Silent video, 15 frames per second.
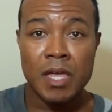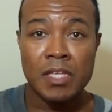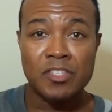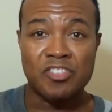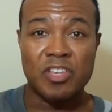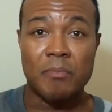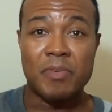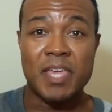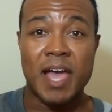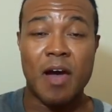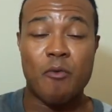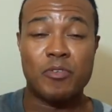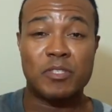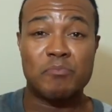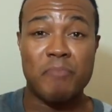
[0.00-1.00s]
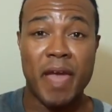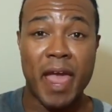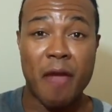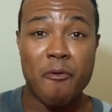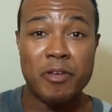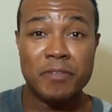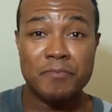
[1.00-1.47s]
Some of y'all was
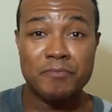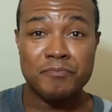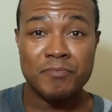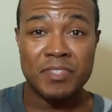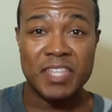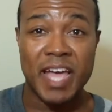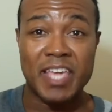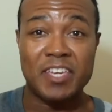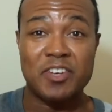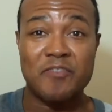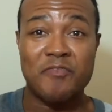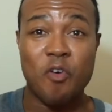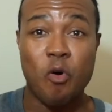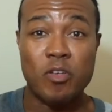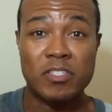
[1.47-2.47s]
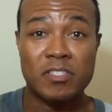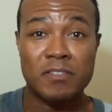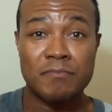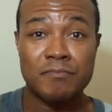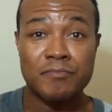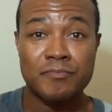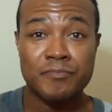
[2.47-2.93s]
married, now you're
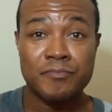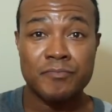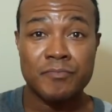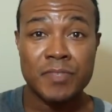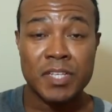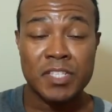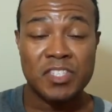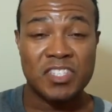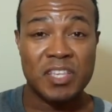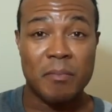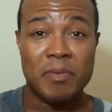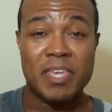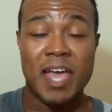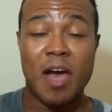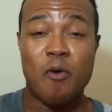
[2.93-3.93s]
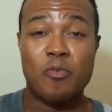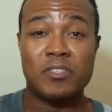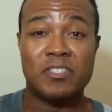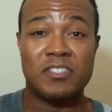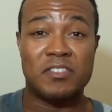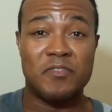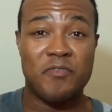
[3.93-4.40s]
divorced. Some of y'all
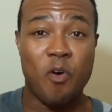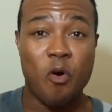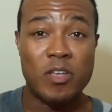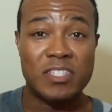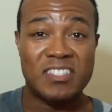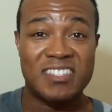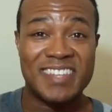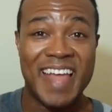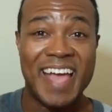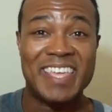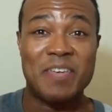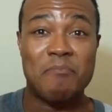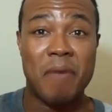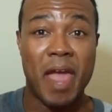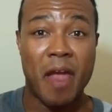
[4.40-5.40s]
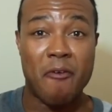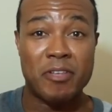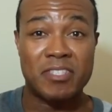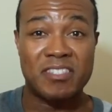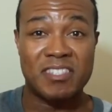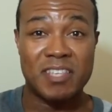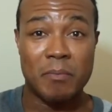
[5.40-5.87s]
was divorced, now you're
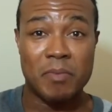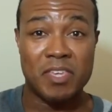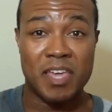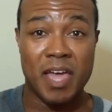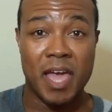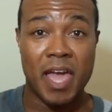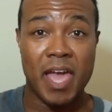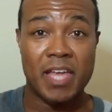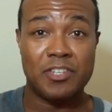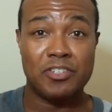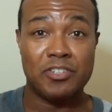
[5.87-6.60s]
married. Some of you had